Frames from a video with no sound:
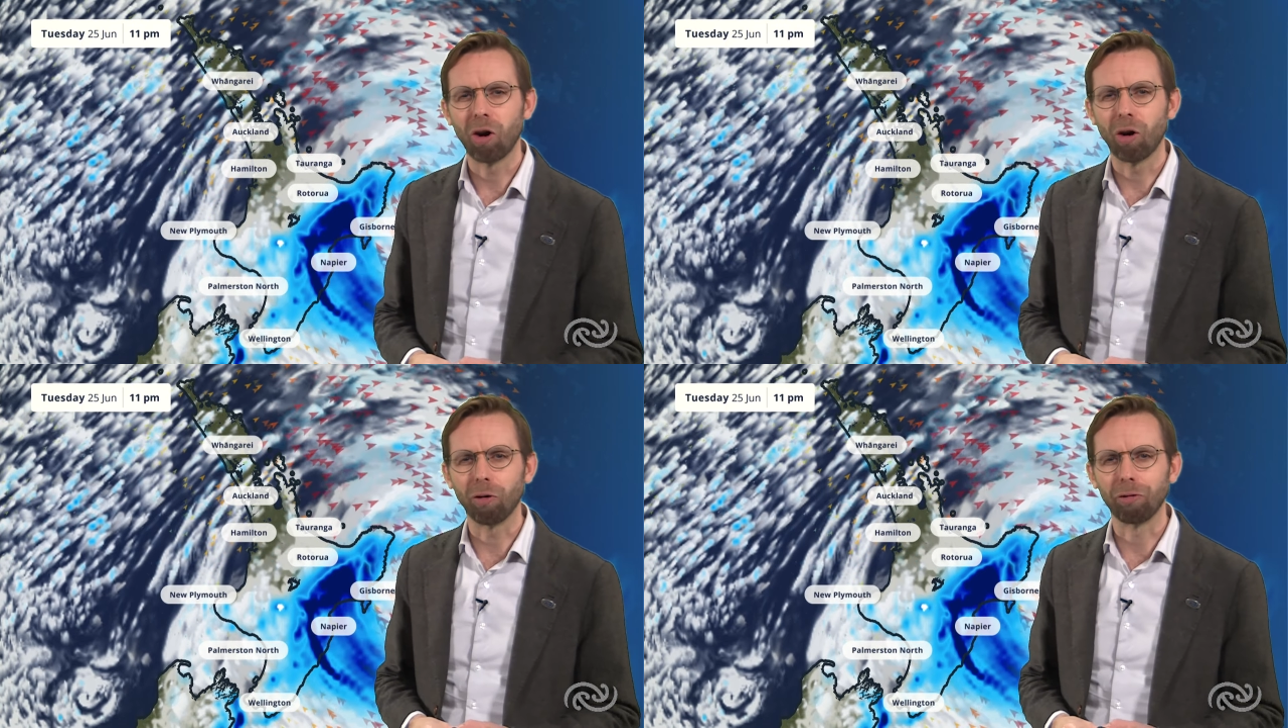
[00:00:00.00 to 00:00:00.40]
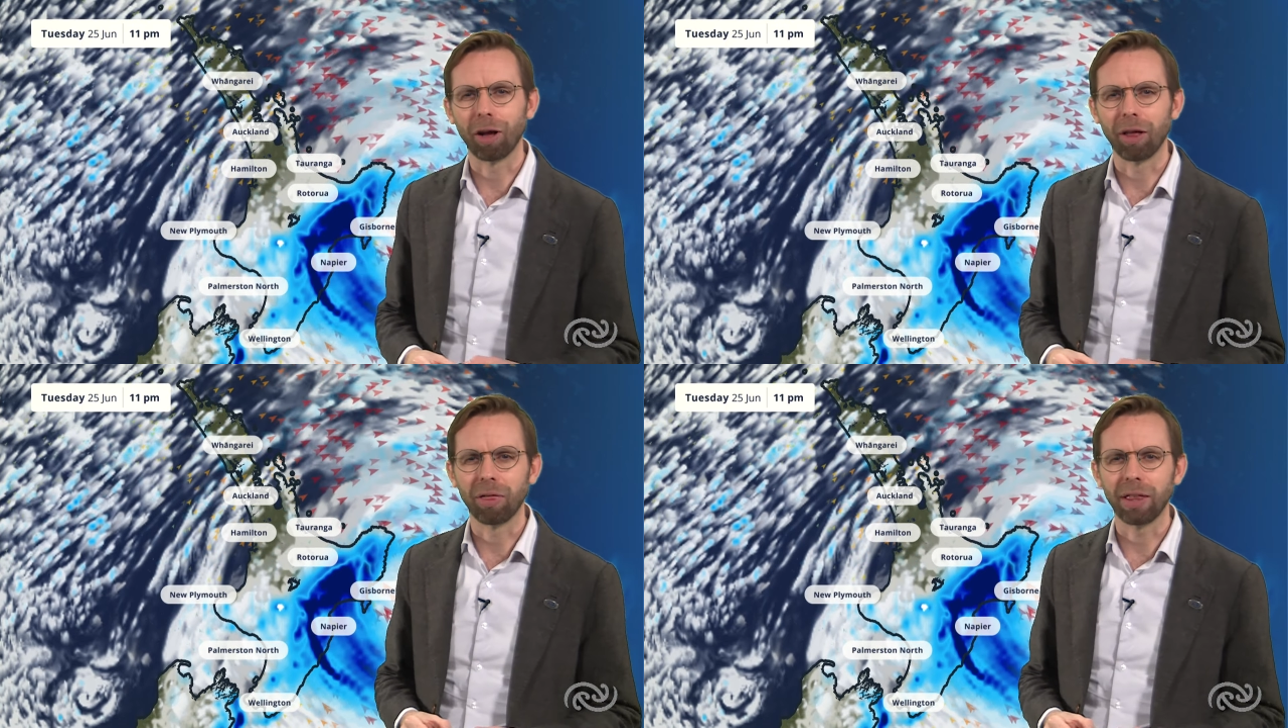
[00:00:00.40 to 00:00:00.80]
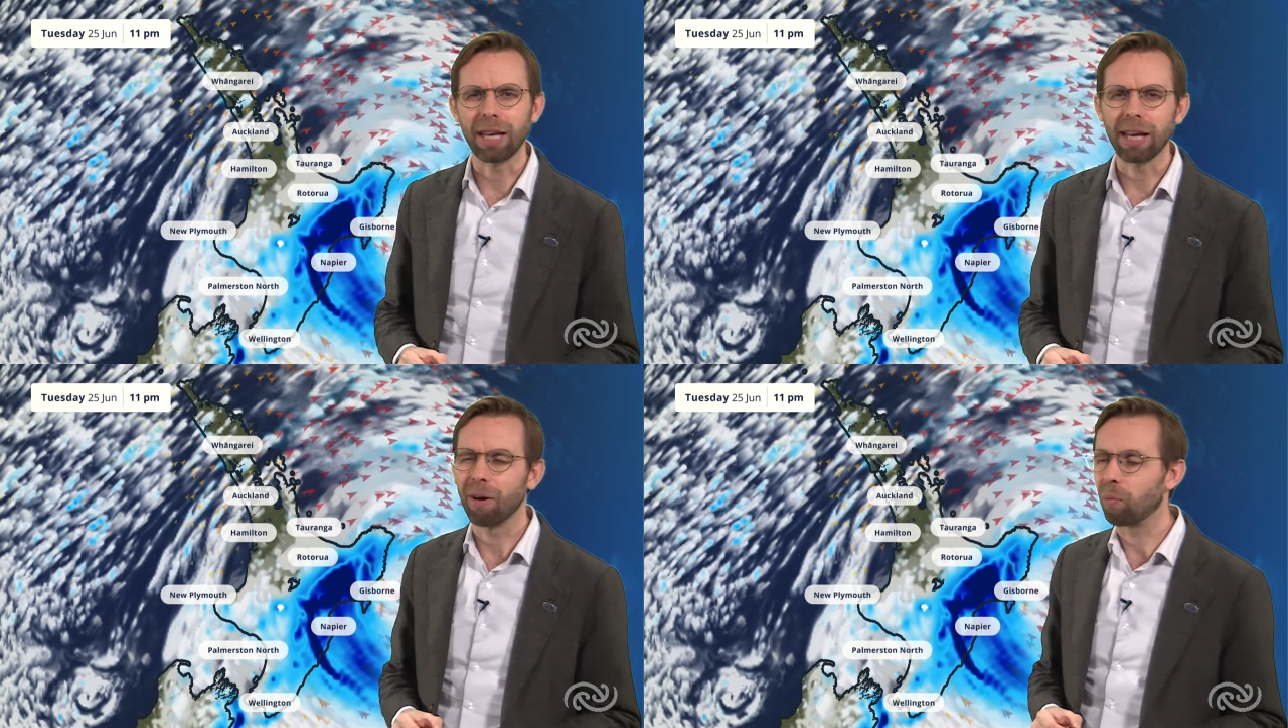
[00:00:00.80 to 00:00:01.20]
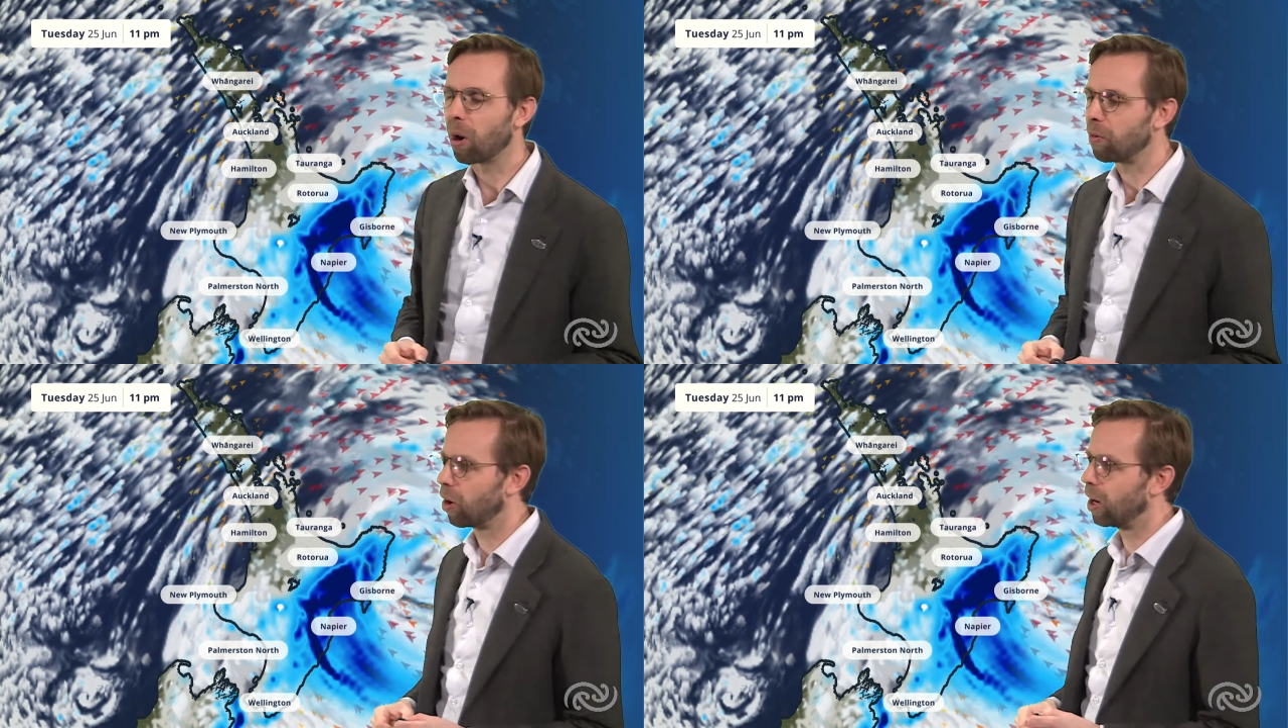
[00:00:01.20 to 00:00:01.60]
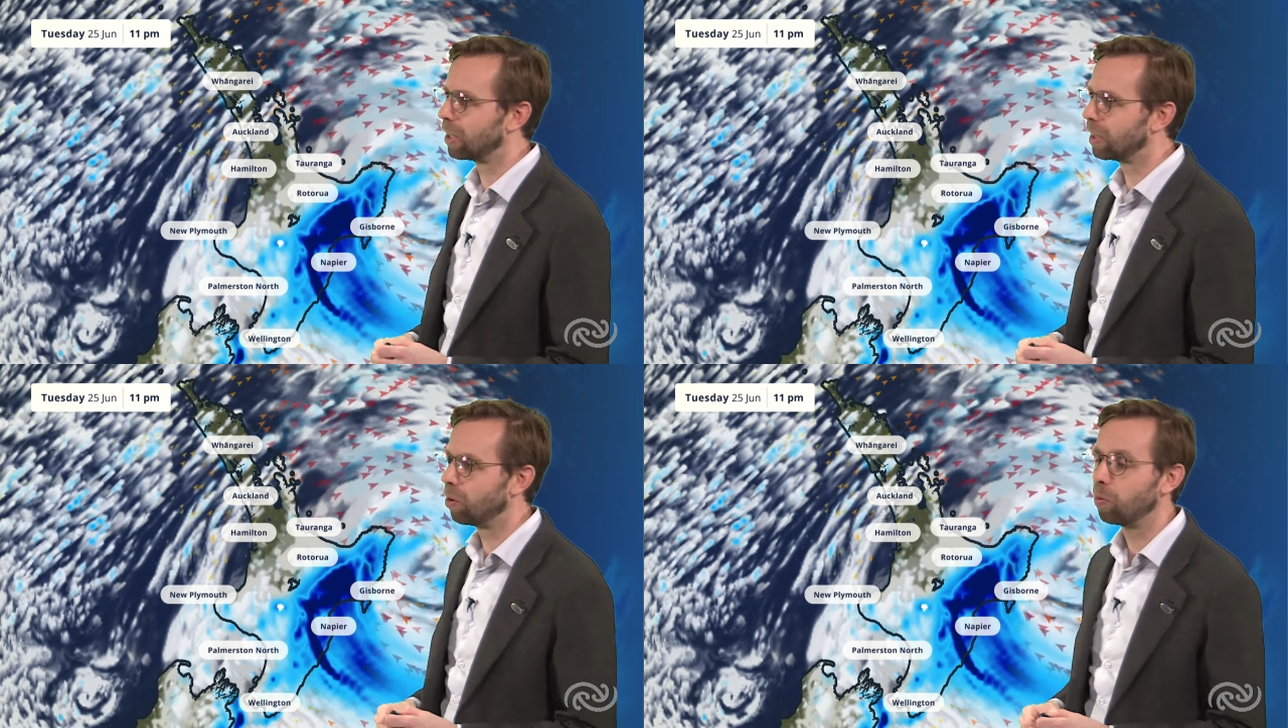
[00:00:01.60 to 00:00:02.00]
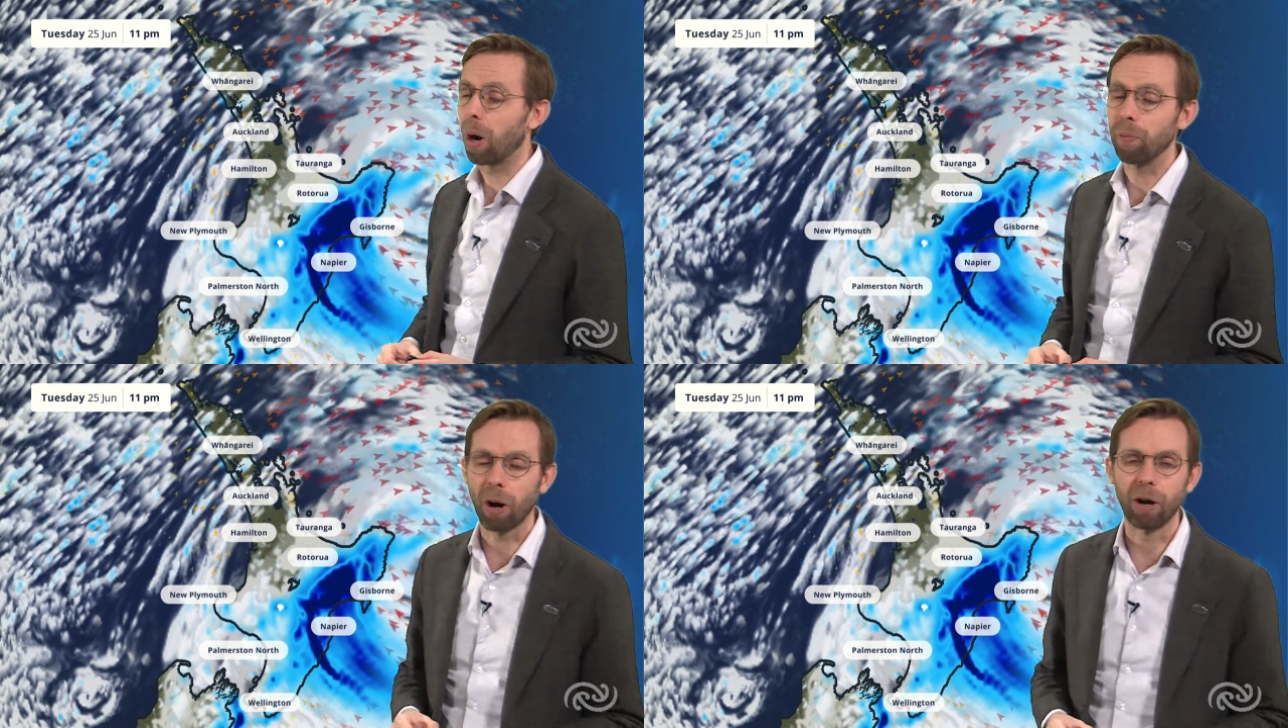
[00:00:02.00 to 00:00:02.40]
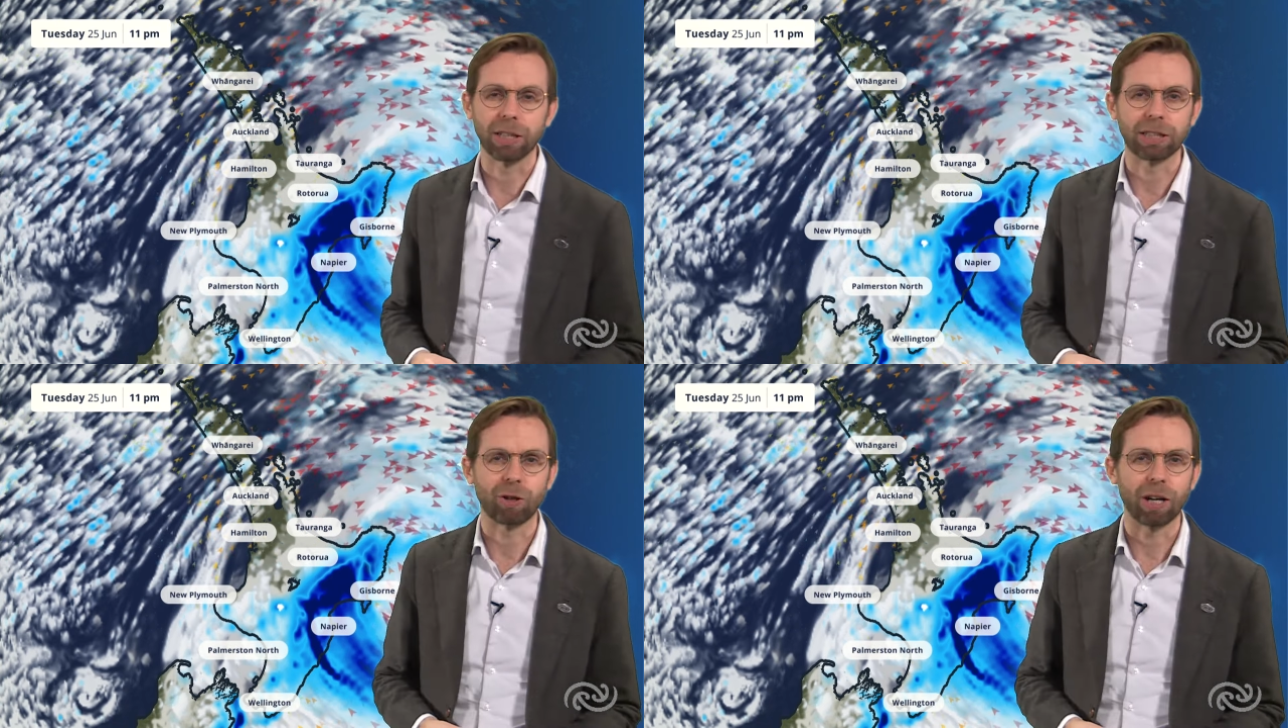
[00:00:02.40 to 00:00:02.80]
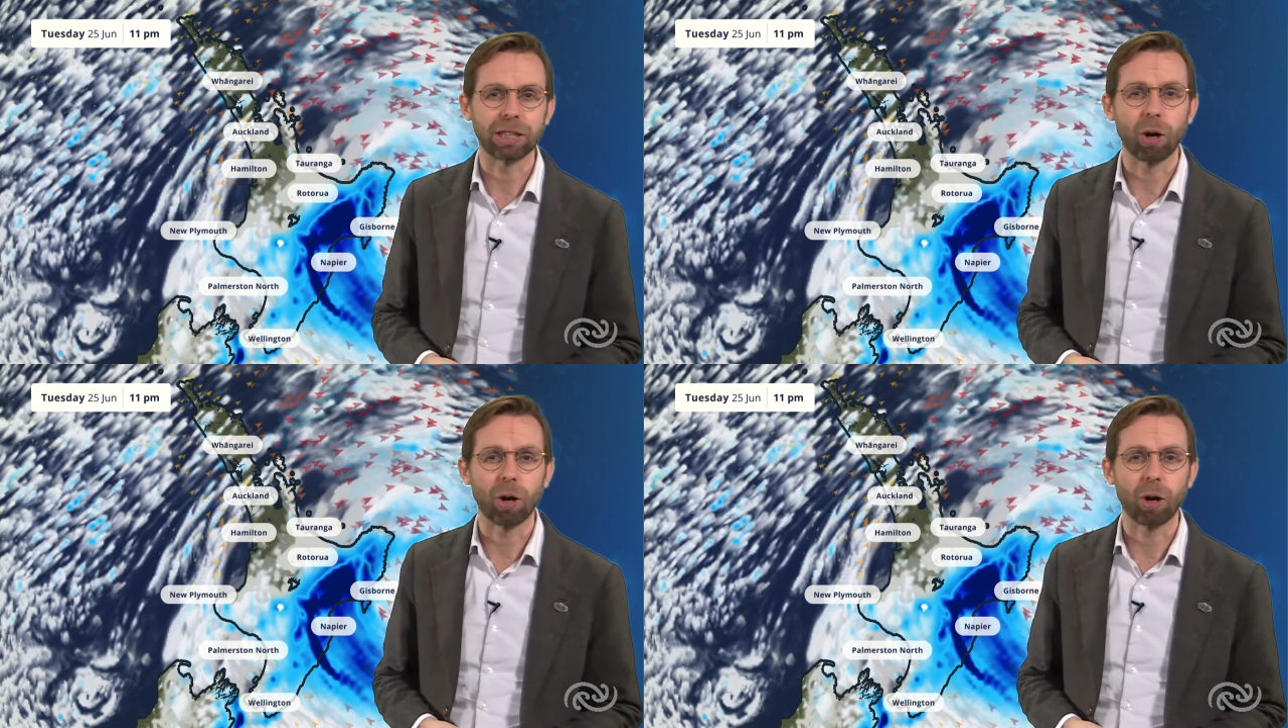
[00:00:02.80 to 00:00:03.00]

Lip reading: of the Wairoa district.